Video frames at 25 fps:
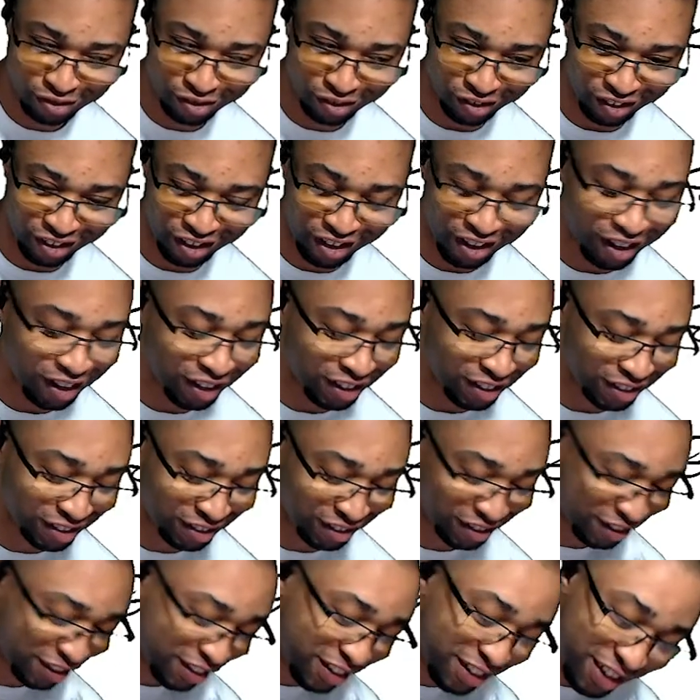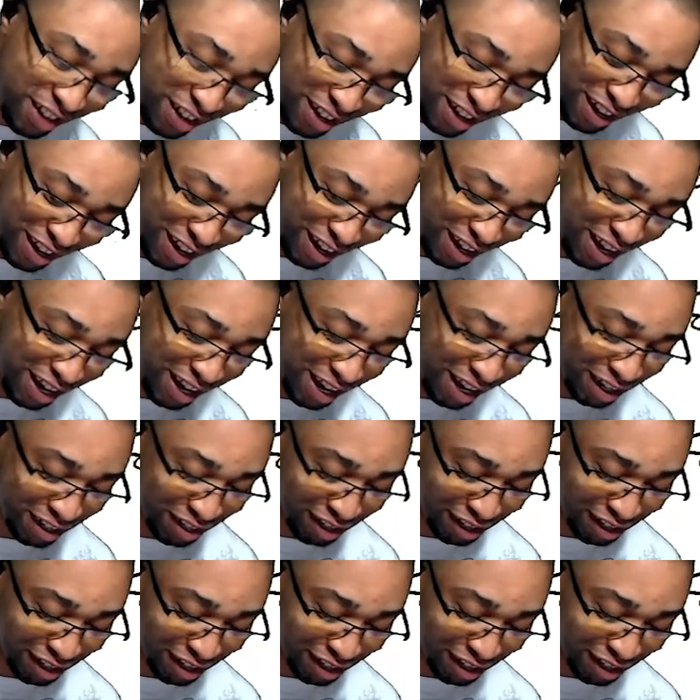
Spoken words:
Yes. And